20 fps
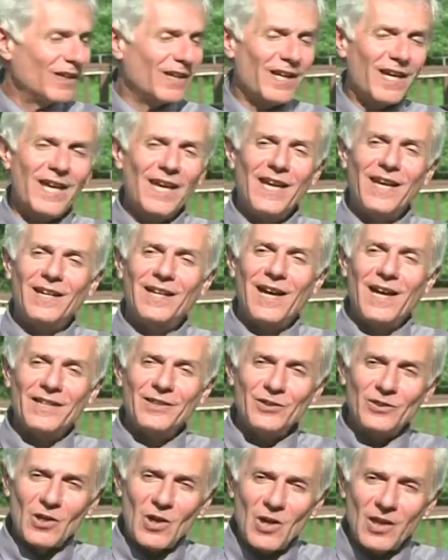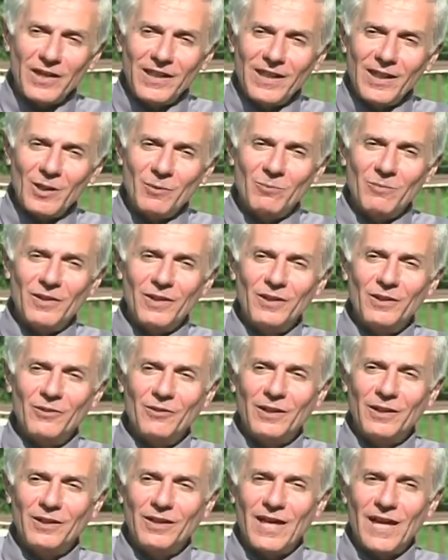and I saw him
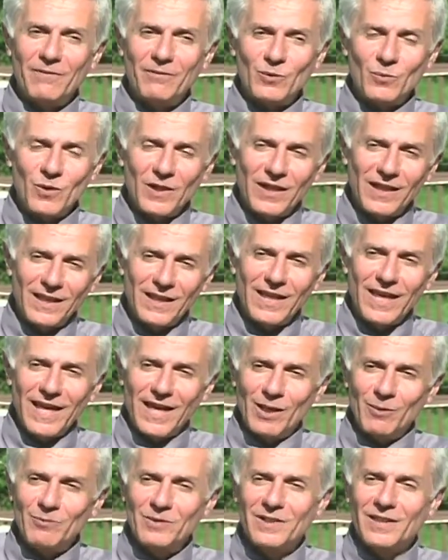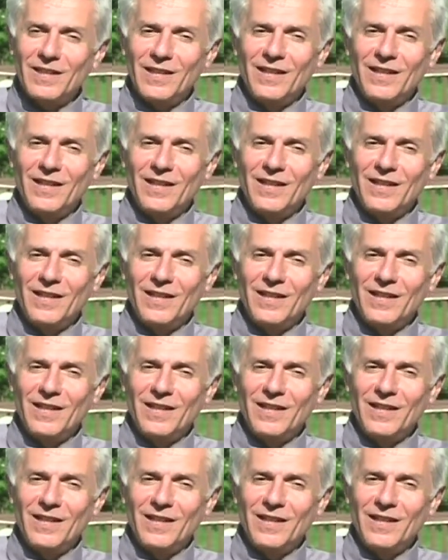after one of the games,